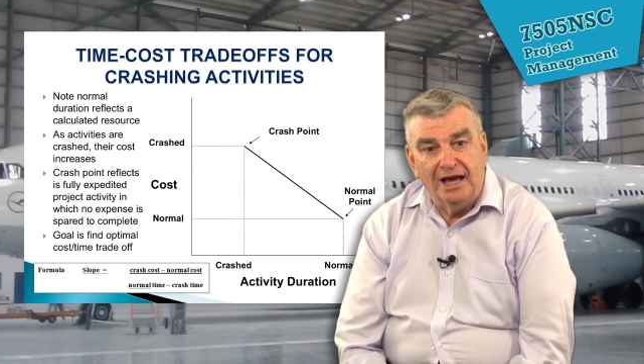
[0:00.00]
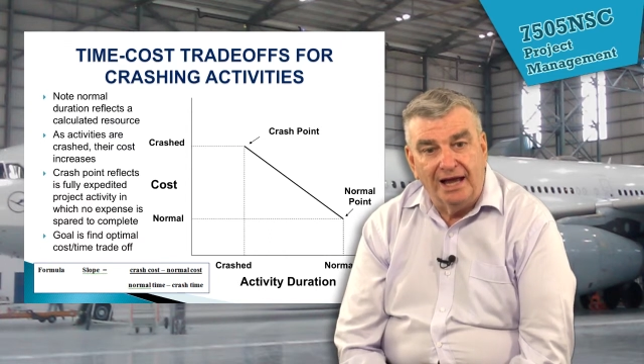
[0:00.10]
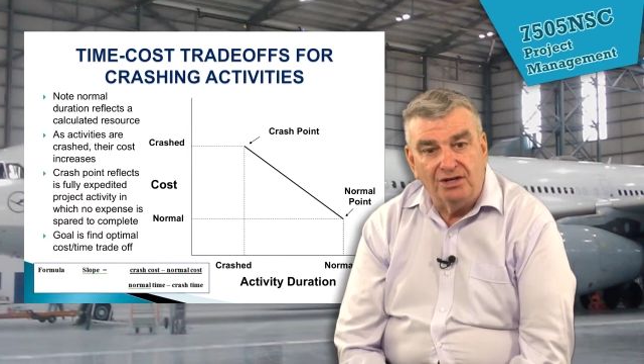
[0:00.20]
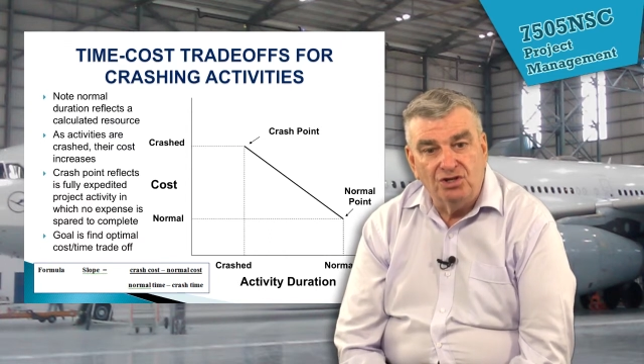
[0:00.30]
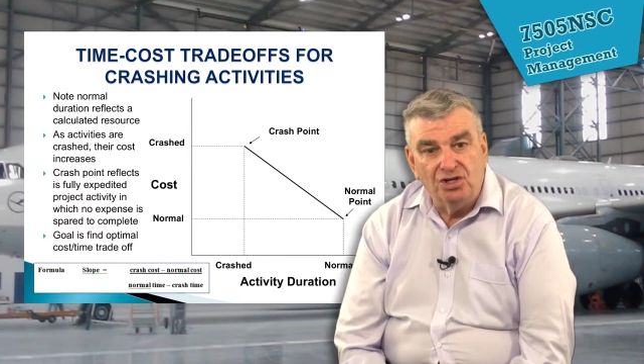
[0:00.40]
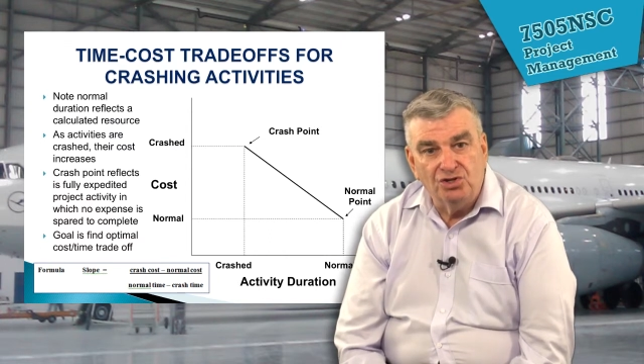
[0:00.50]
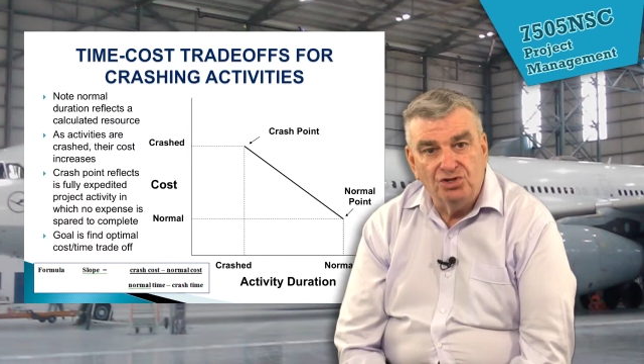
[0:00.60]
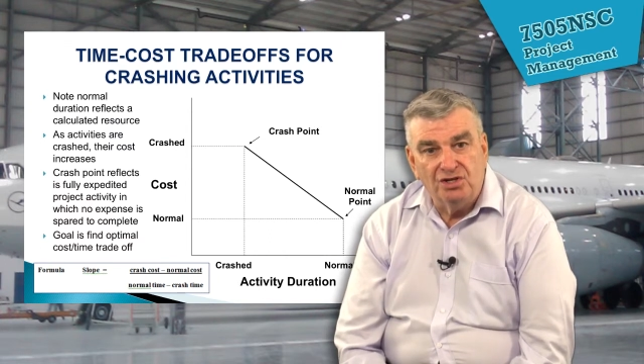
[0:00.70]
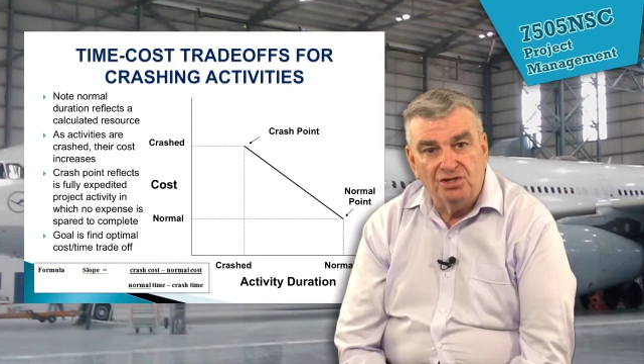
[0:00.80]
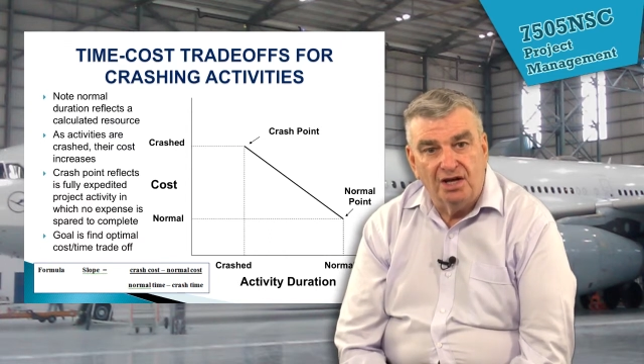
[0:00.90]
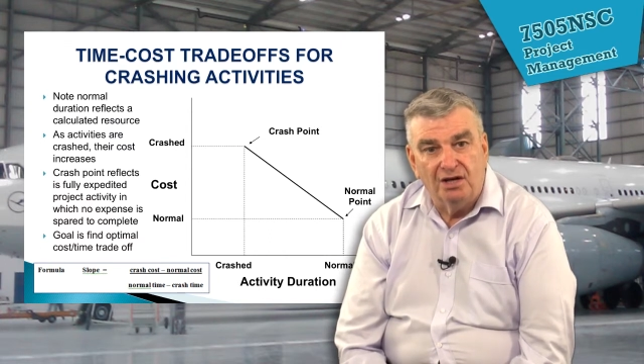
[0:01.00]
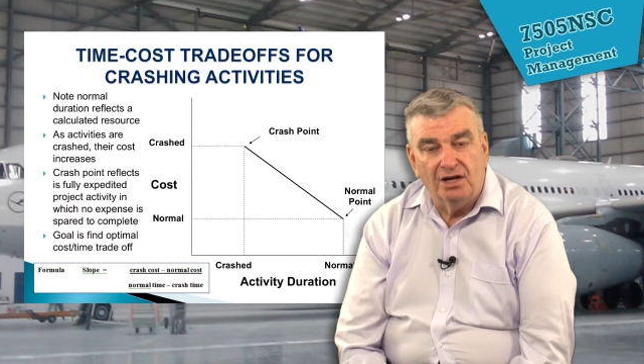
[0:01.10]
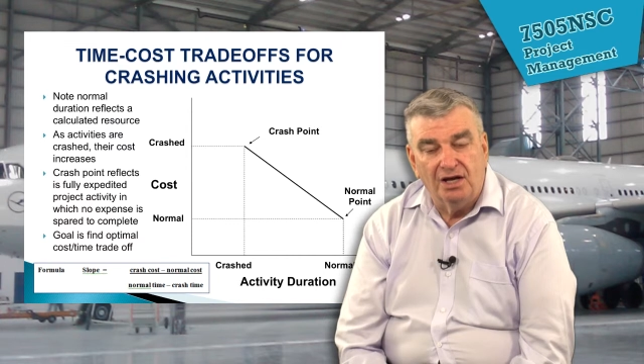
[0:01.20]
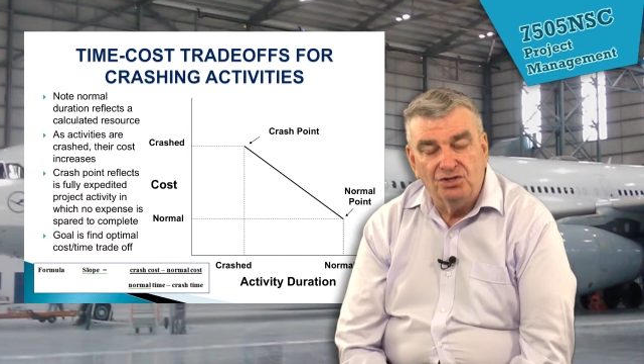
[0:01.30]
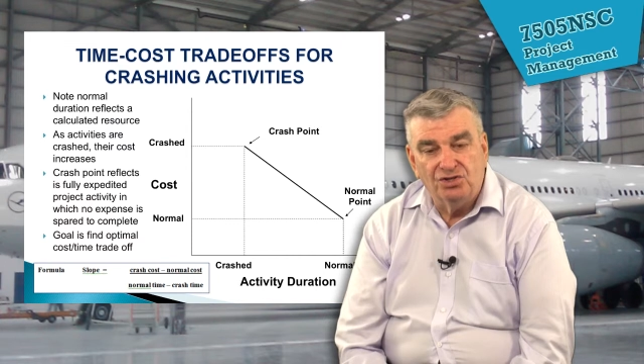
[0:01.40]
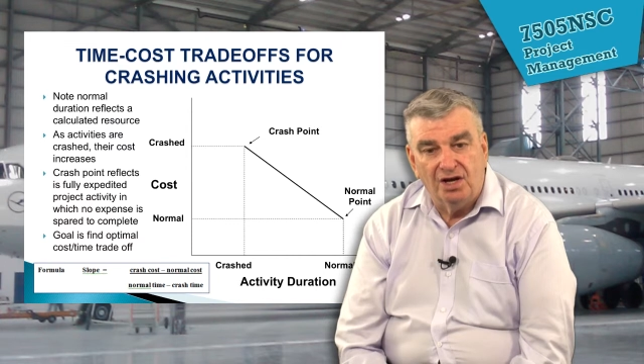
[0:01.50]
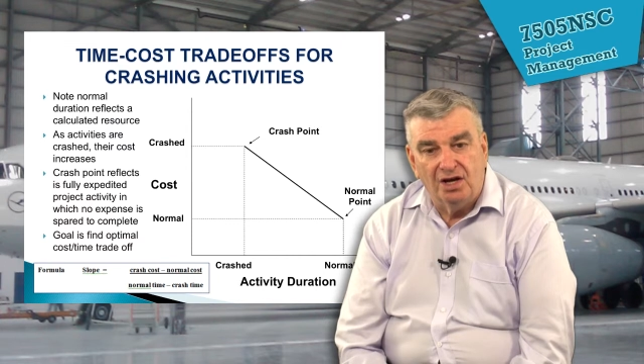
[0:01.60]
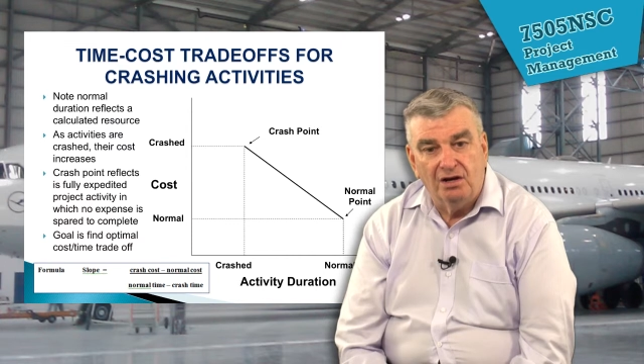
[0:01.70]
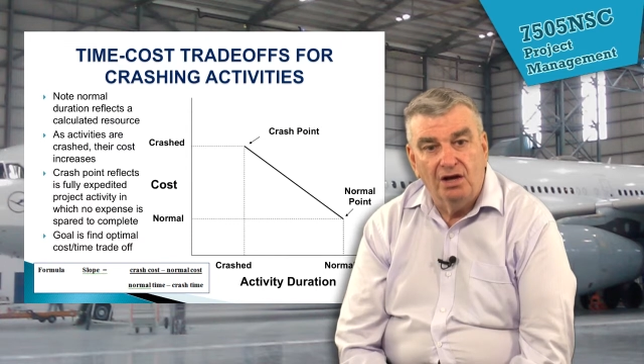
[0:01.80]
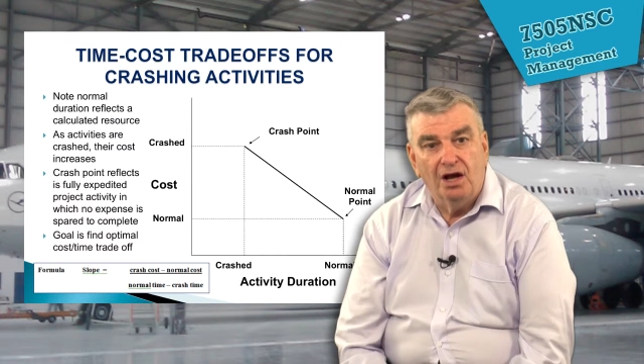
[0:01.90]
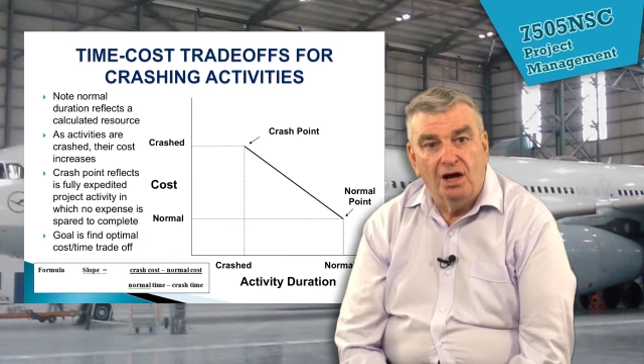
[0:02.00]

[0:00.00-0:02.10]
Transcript: actually sit down and saying,